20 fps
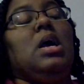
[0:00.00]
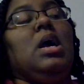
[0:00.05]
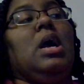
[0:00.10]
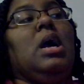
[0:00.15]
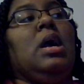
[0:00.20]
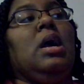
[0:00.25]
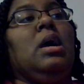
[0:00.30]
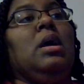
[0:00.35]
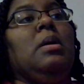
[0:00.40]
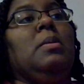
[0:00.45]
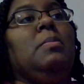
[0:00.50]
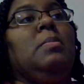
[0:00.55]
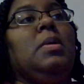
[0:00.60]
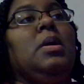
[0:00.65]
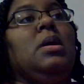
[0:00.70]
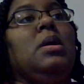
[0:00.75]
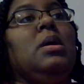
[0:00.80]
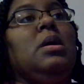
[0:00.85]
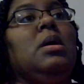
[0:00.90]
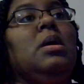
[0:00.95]
um,
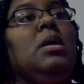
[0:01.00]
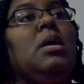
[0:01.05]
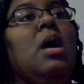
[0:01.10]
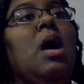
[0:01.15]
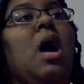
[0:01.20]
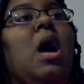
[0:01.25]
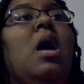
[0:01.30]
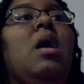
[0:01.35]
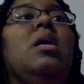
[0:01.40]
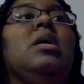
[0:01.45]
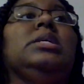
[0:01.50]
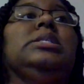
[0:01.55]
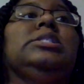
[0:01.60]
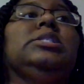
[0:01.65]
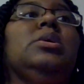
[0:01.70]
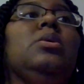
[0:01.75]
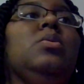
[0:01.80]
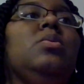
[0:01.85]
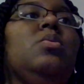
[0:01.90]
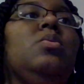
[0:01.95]
i
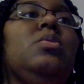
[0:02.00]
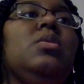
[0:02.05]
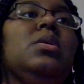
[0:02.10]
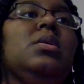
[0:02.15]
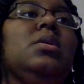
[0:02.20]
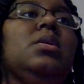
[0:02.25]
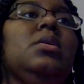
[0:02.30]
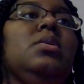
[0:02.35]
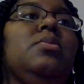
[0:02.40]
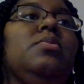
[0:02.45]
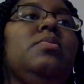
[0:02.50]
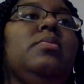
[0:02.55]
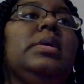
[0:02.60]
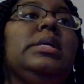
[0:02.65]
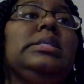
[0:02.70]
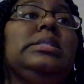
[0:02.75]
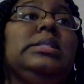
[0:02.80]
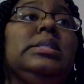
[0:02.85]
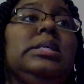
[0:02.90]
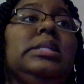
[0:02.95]
also ordered
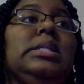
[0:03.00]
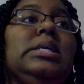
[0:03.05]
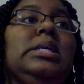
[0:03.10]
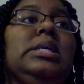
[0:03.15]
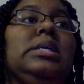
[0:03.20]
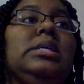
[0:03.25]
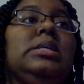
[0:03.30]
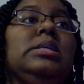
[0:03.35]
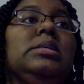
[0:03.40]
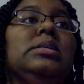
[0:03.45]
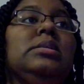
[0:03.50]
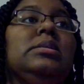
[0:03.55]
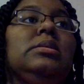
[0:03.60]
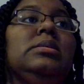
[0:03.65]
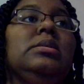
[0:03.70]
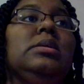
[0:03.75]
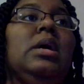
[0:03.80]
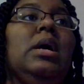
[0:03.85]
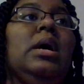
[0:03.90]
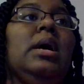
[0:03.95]
recently
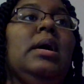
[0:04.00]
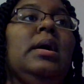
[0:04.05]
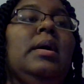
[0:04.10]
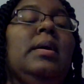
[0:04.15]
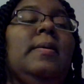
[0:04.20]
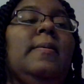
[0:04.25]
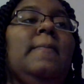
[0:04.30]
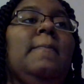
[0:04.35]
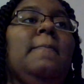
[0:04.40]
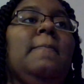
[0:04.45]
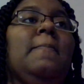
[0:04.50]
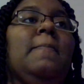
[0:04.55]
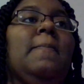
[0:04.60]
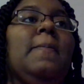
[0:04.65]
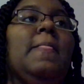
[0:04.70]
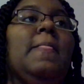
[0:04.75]
um,